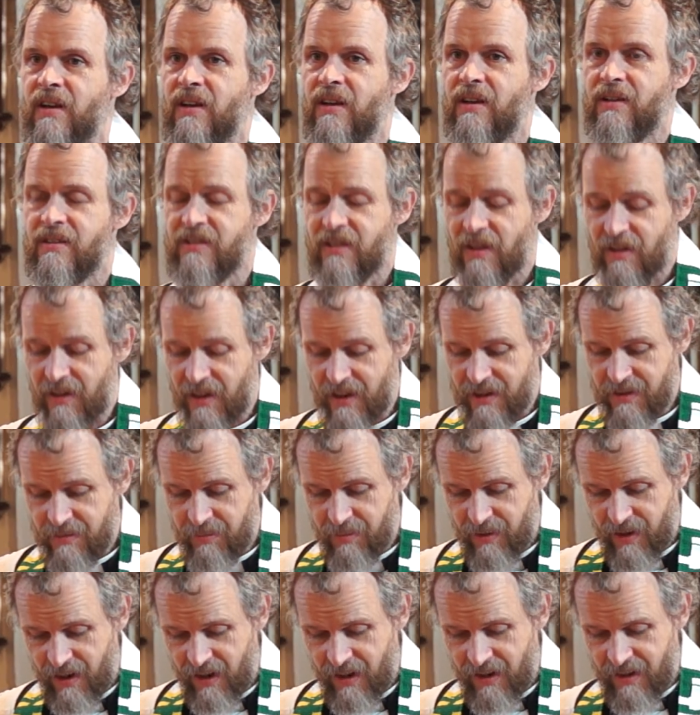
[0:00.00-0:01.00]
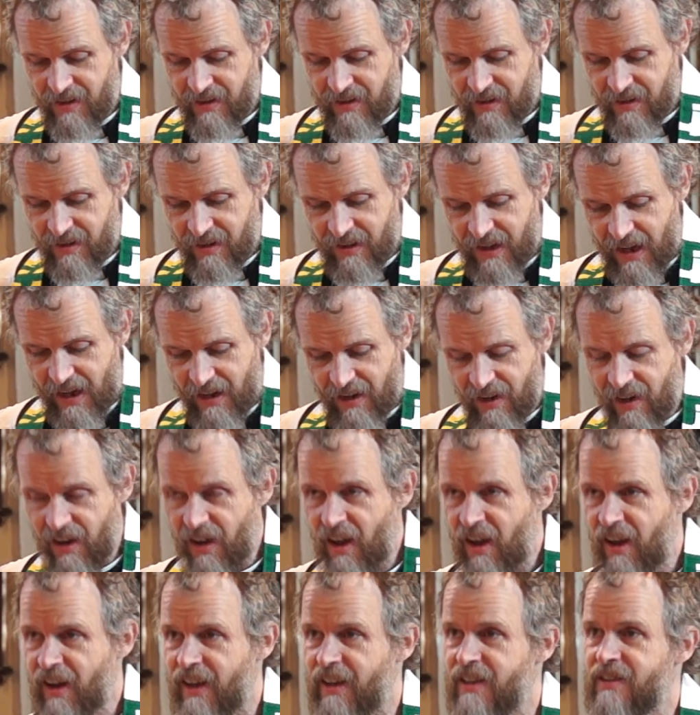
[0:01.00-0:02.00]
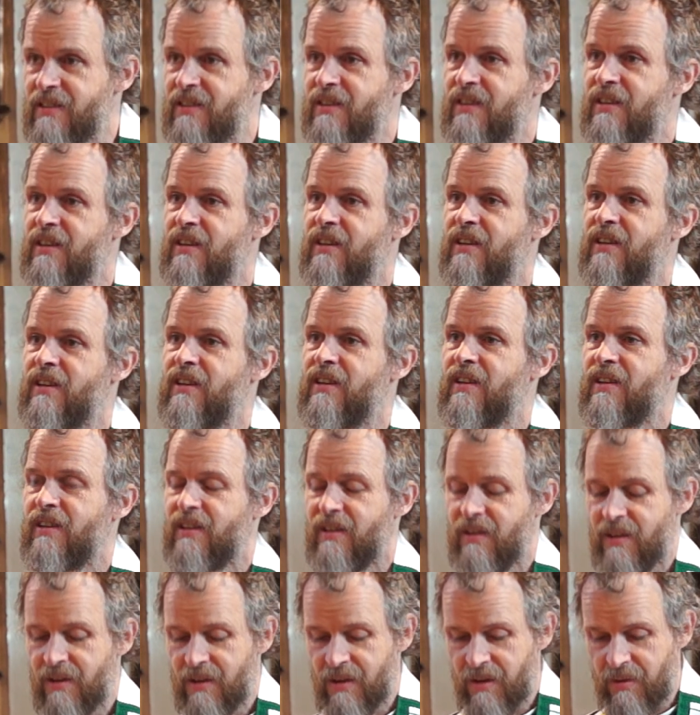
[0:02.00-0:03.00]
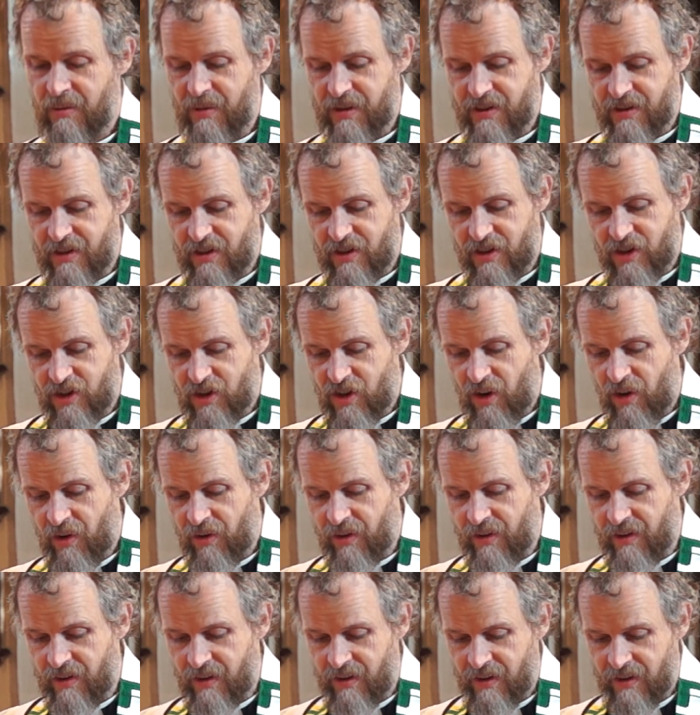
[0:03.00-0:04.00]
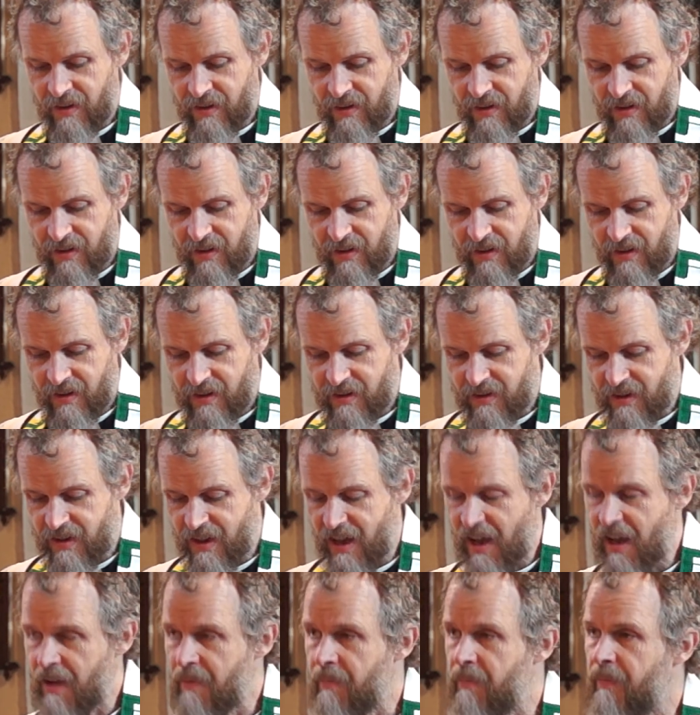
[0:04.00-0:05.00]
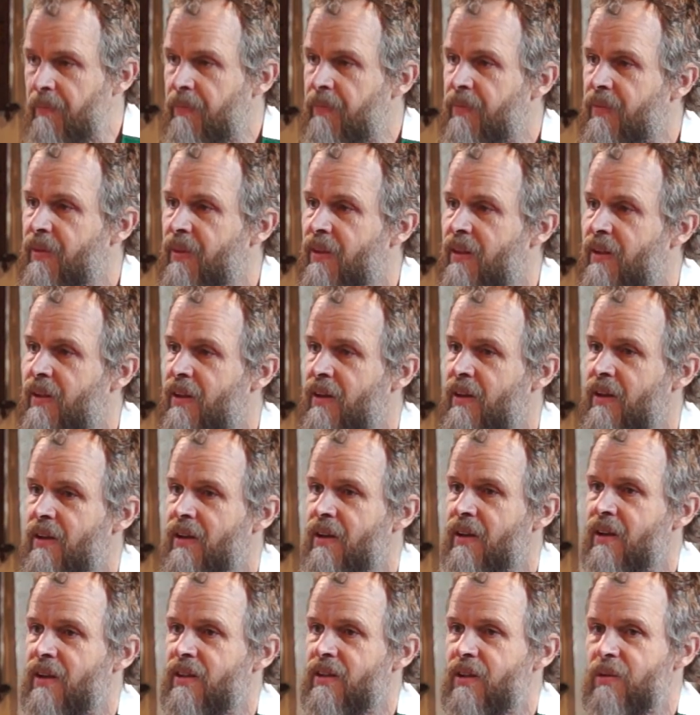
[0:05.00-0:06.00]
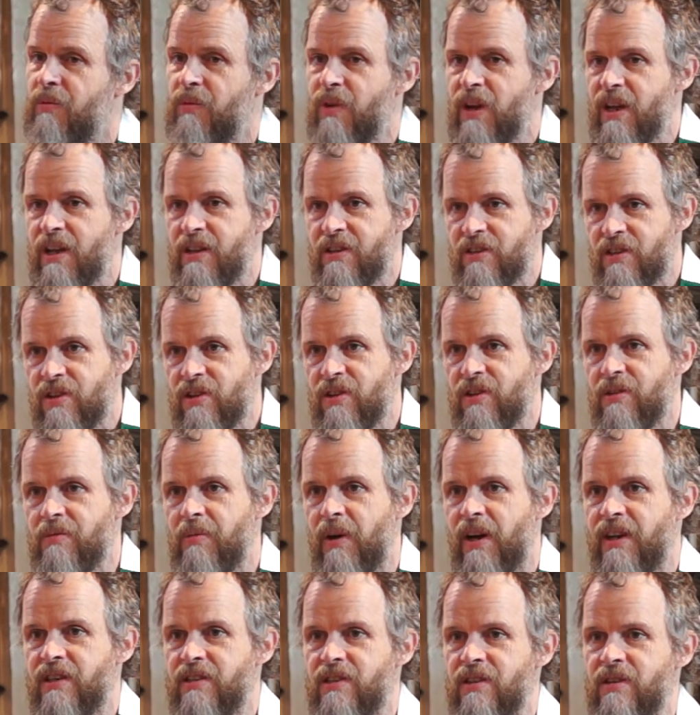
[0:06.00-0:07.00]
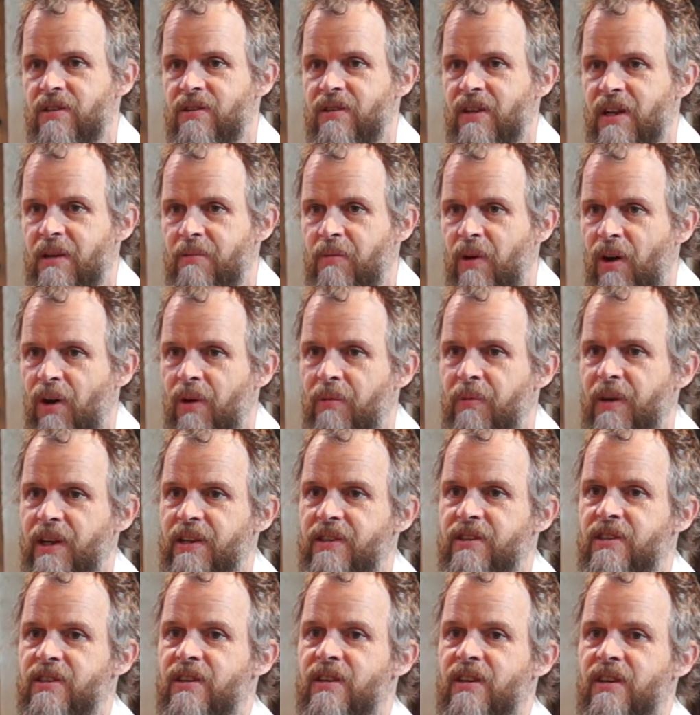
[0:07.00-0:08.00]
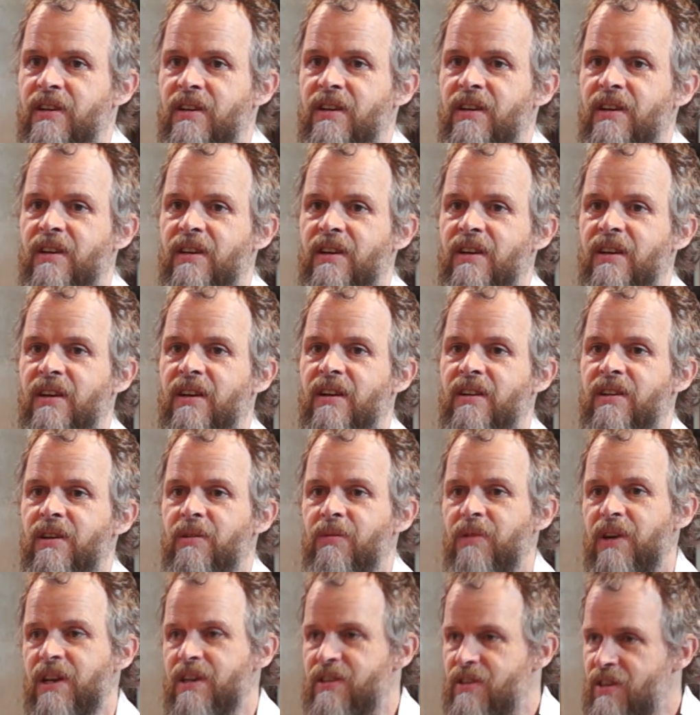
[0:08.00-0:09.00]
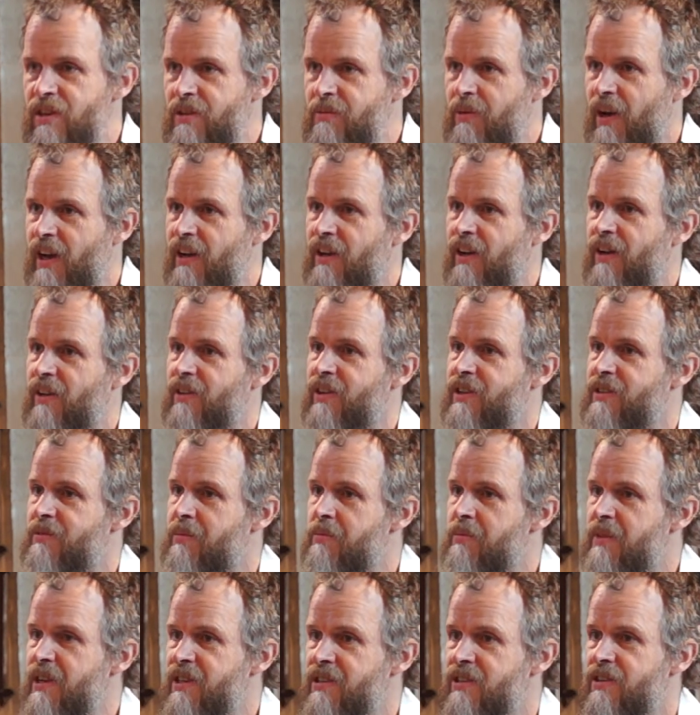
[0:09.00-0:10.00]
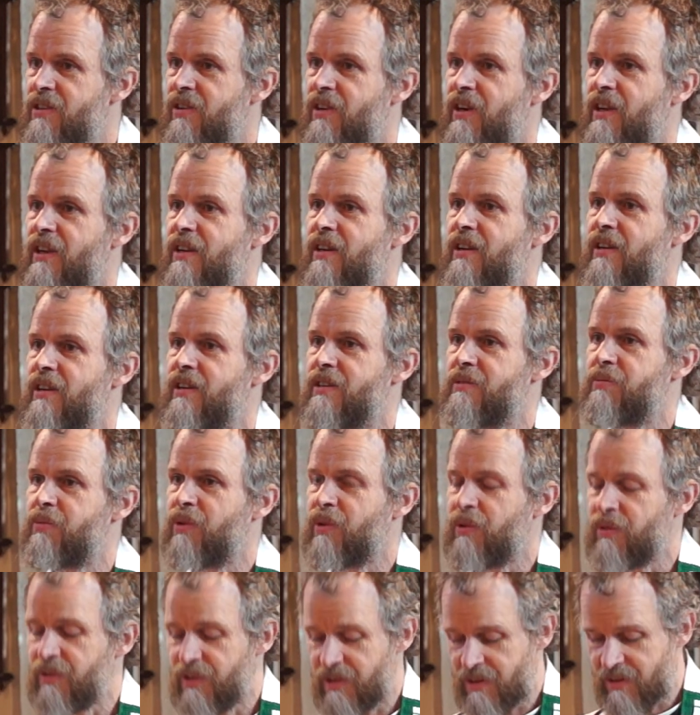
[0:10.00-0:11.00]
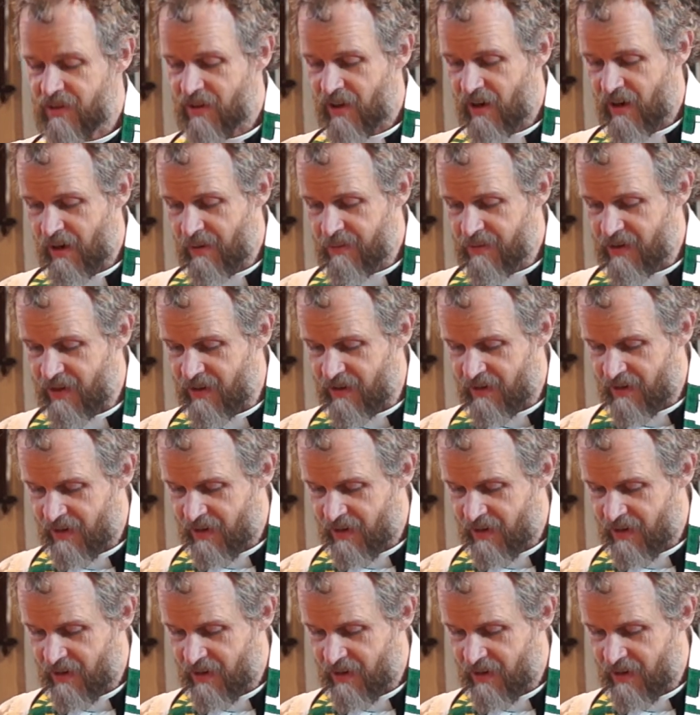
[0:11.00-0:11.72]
And so let's pray that that light which has shone to them, that we too might do him homage, that we too might know this mystery, as Paul describes it,